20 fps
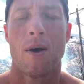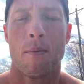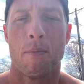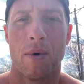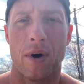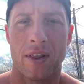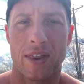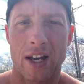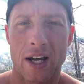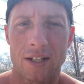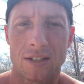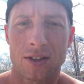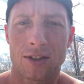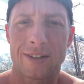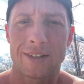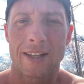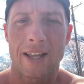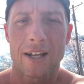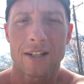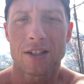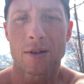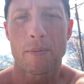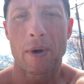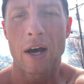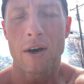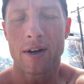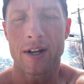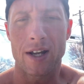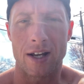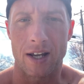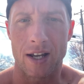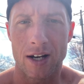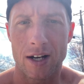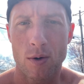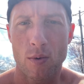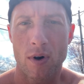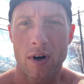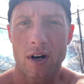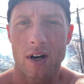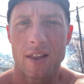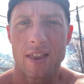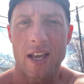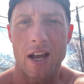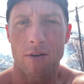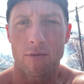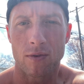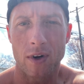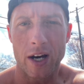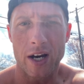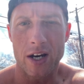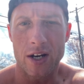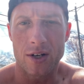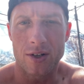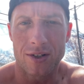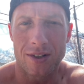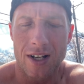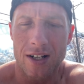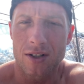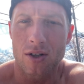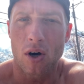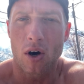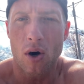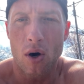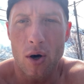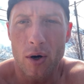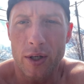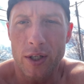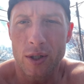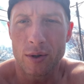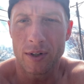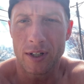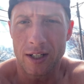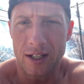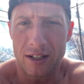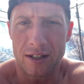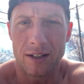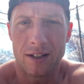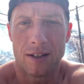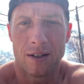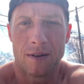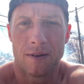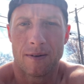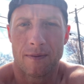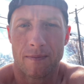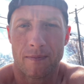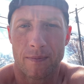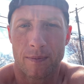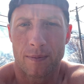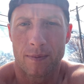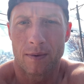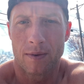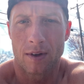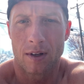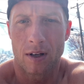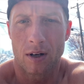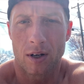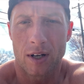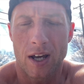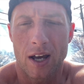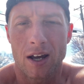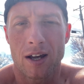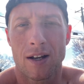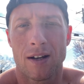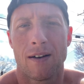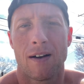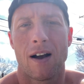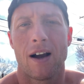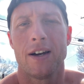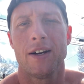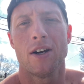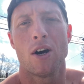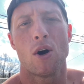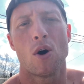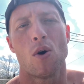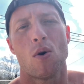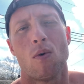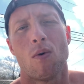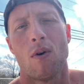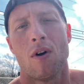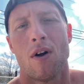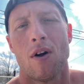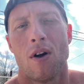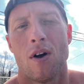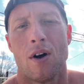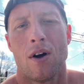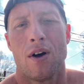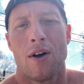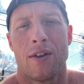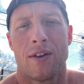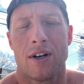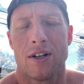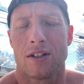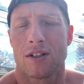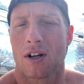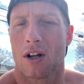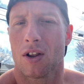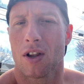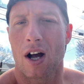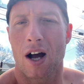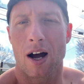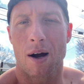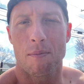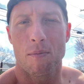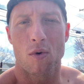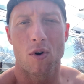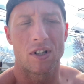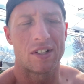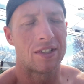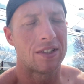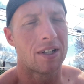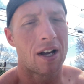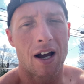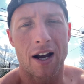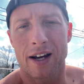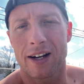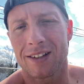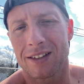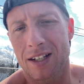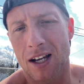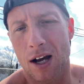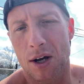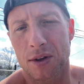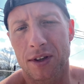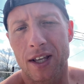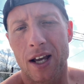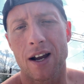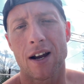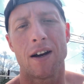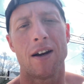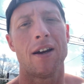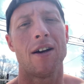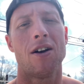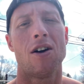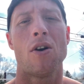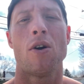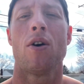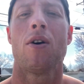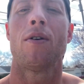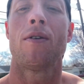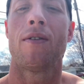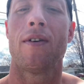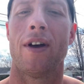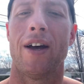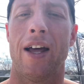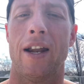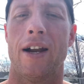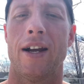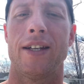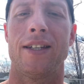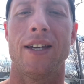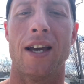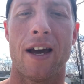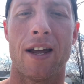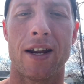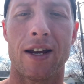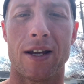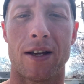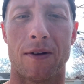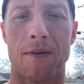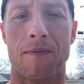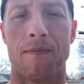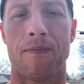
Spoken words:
But that's about it. Anywhere in that range, that's all you need. Okay? I know there's a lot more science out there and all, and I get it.